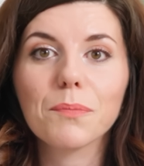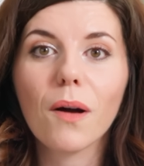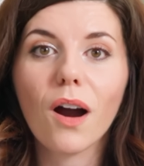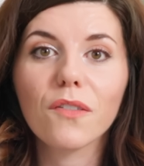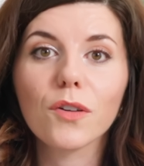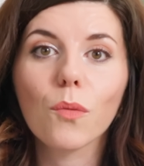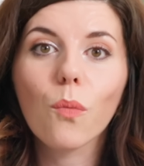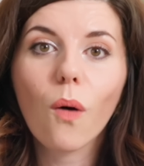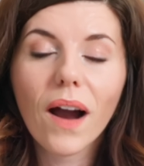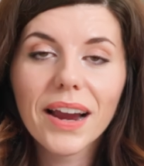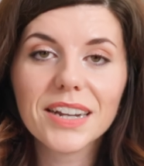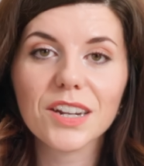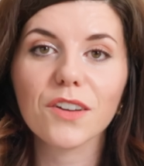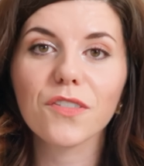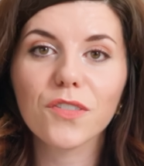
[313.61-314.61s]
part of a
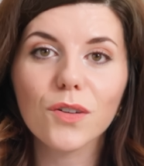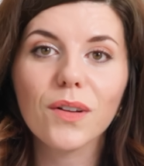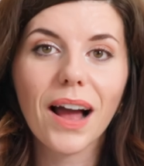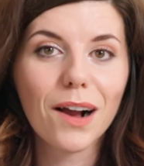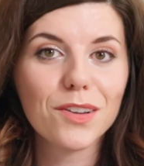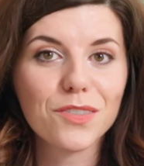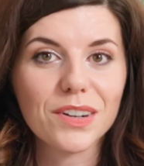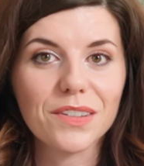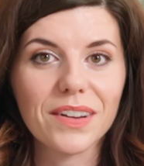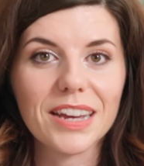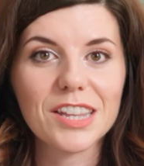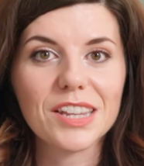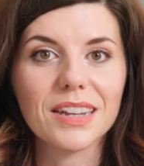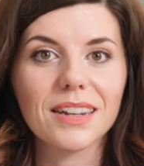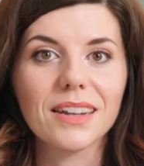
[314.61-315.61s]
wider full house
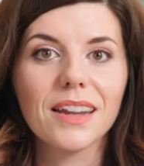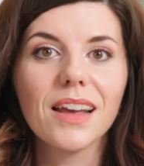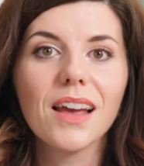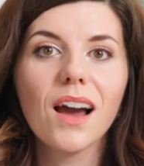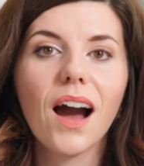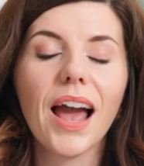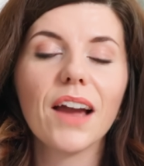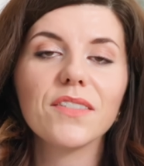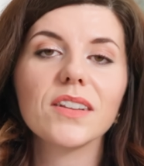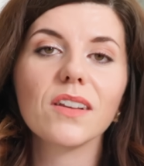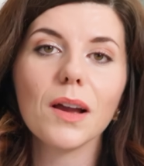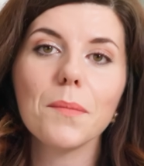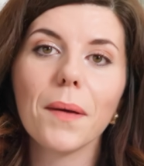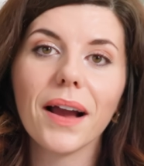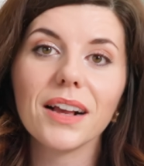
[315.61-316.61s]
renovation, I have
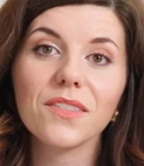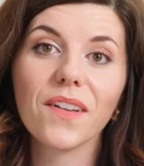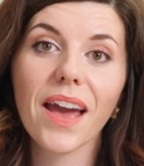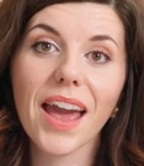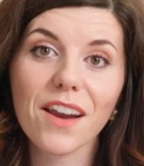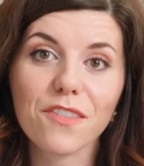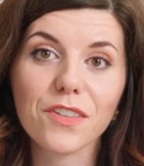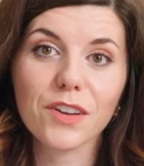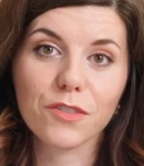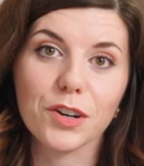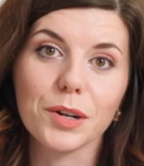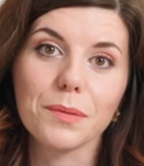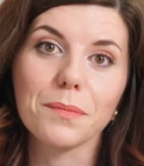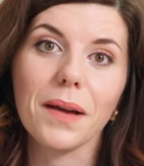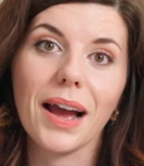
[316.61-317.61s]
design packs for every
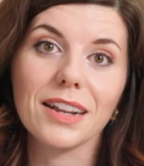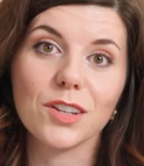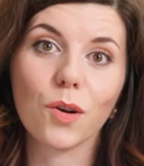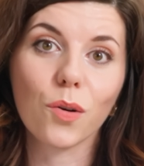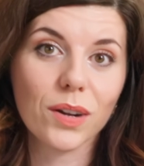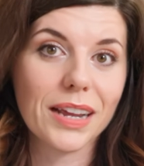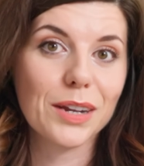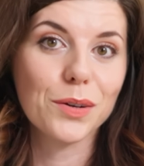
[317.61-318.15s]
room and online